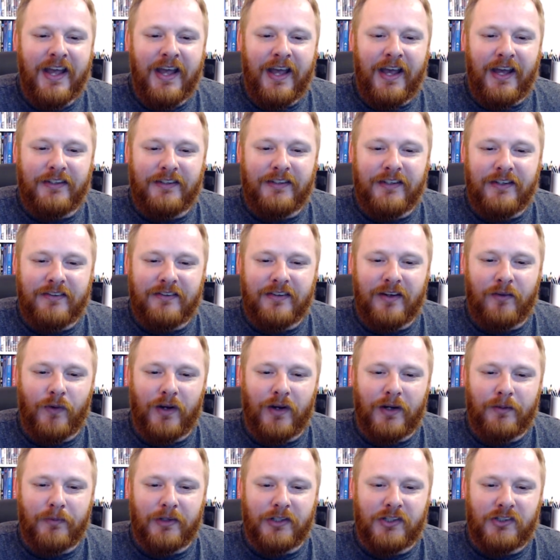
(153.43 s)
and she said
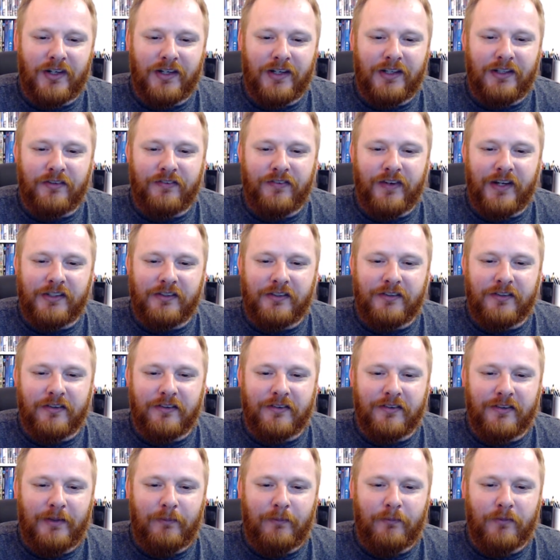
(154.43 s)
one of my strange fetishes
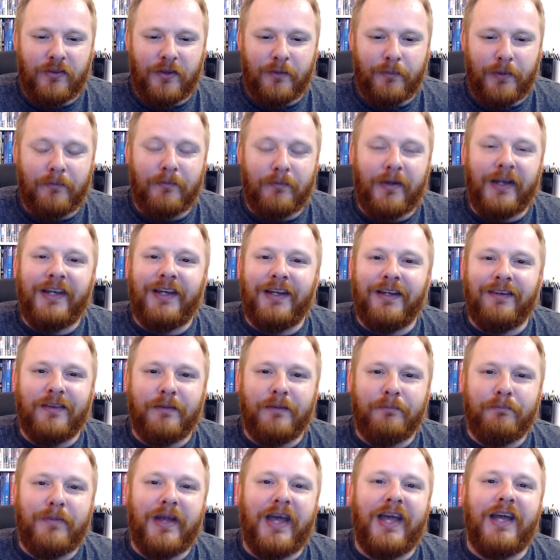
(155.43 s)
seems to be making the
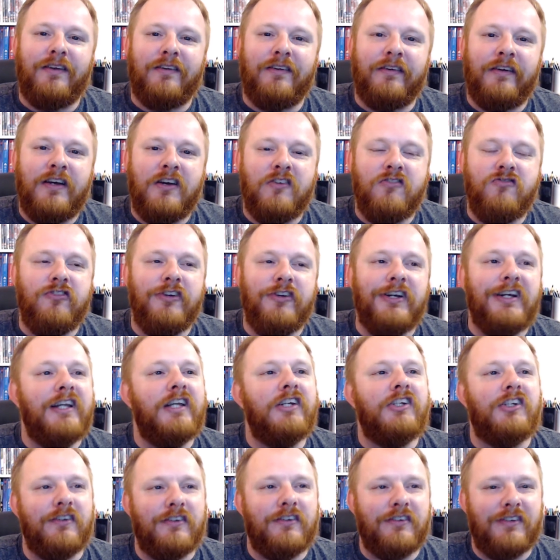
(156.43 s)
bed
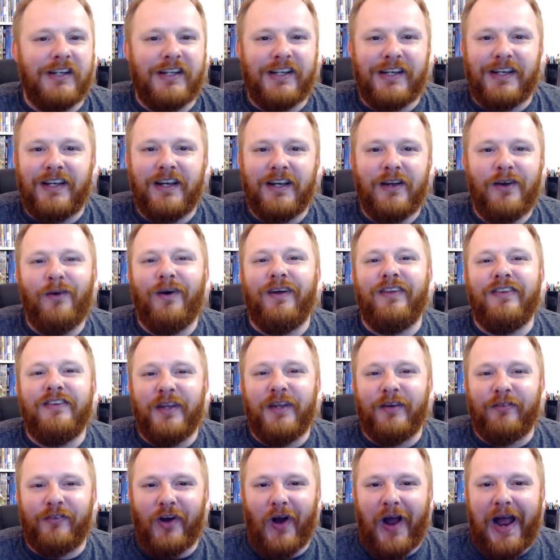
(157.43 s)
religiously once
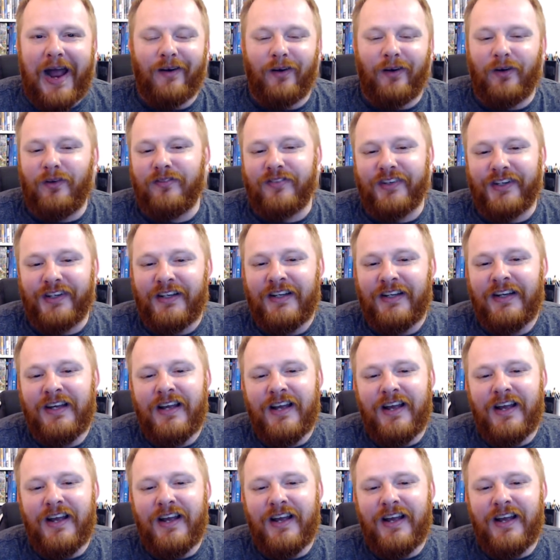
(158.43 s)
I've got out of it.